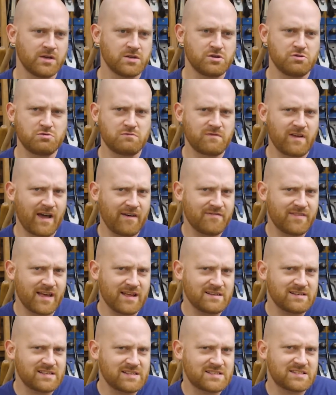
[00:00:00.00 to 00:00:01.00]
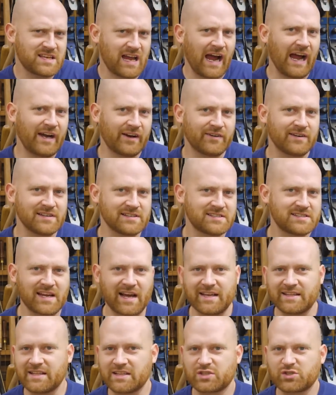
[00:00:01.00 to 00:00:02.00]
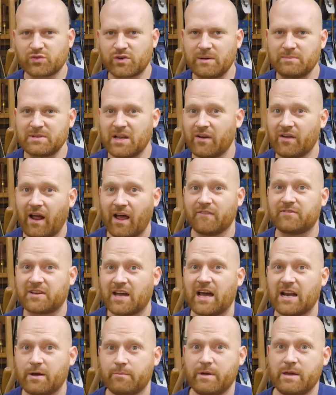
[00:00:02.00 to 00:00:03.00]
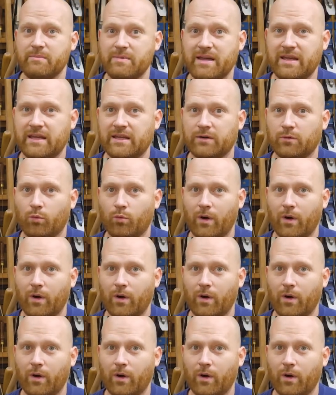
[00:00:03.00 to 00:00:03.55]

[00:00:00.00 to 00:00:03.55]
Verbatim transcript: You have that desire inside that screams out, I've gotta be me!